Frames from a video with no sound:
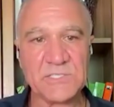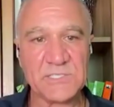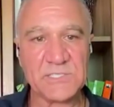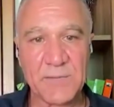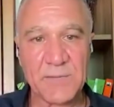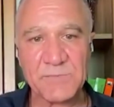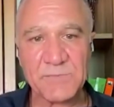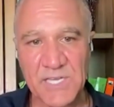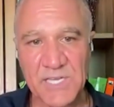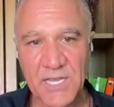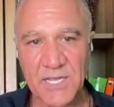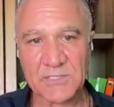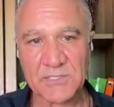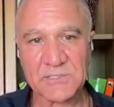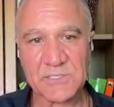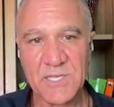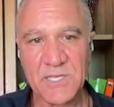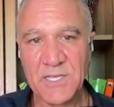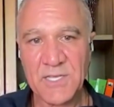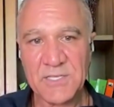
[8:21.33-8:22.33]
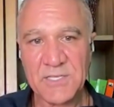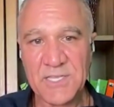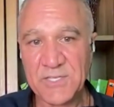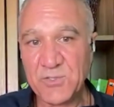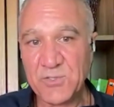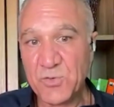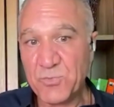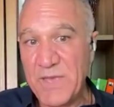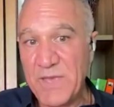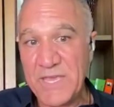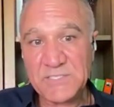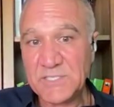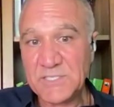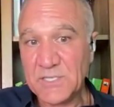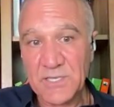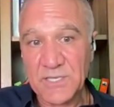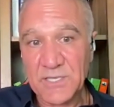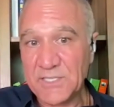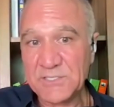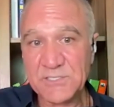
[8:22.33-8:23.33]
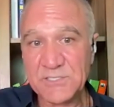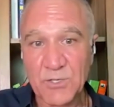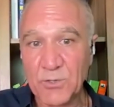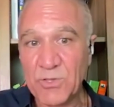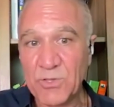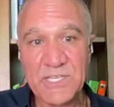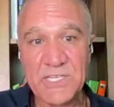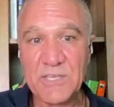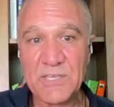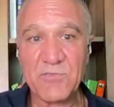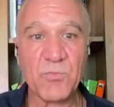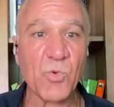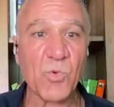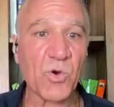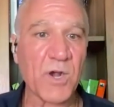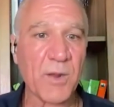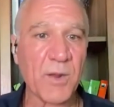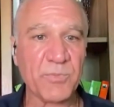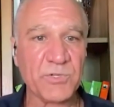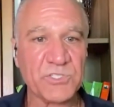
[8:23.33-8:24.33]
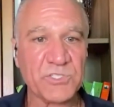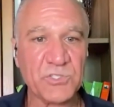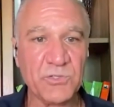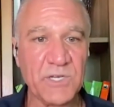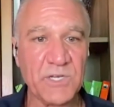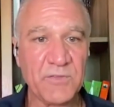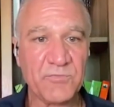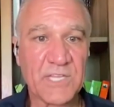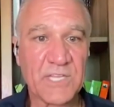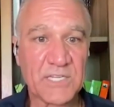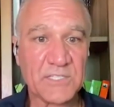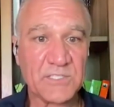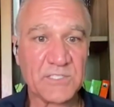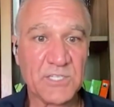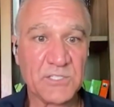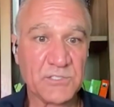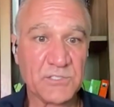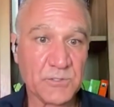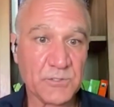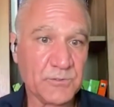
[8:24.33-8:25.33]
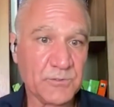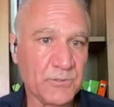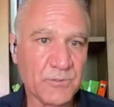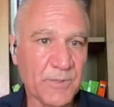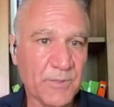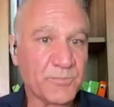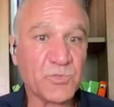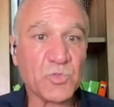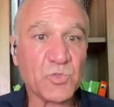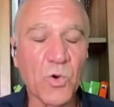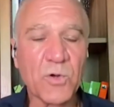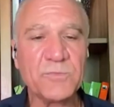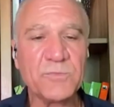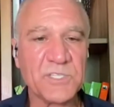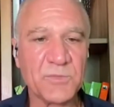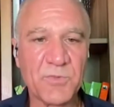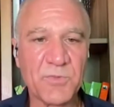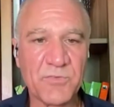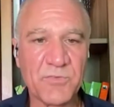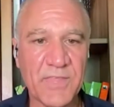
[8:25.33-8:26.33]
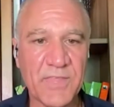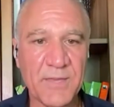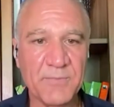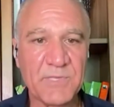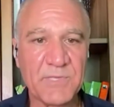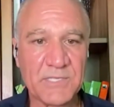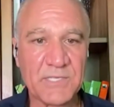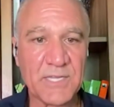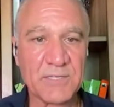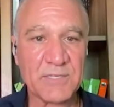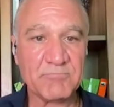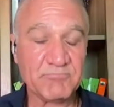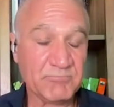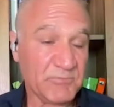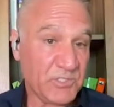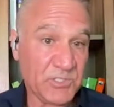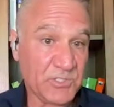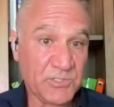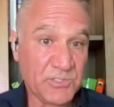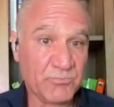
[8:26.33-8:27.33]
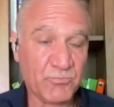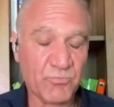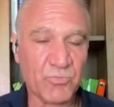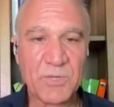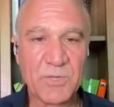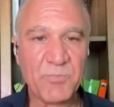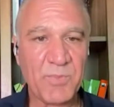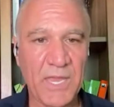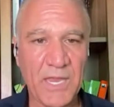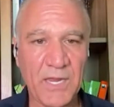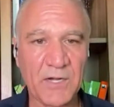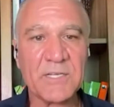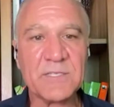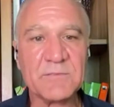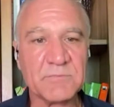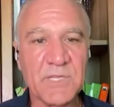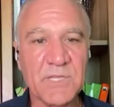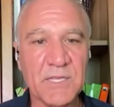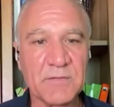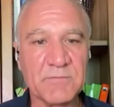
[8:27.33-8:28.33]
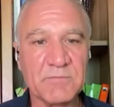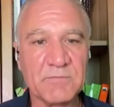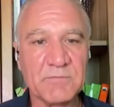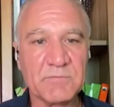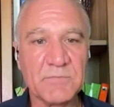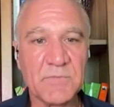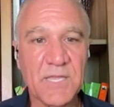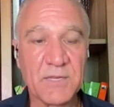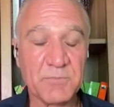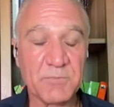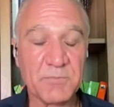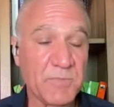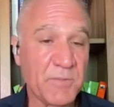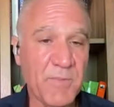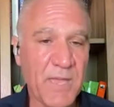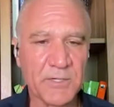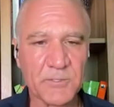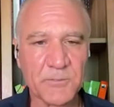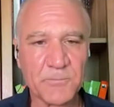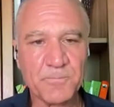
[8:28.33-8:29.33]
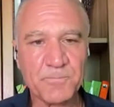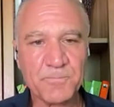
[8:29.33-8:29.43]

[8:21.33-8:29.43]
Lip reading: stem cells, then you basically slowly give more opportunity for that tissue to absorb some of them and then just repair and be better.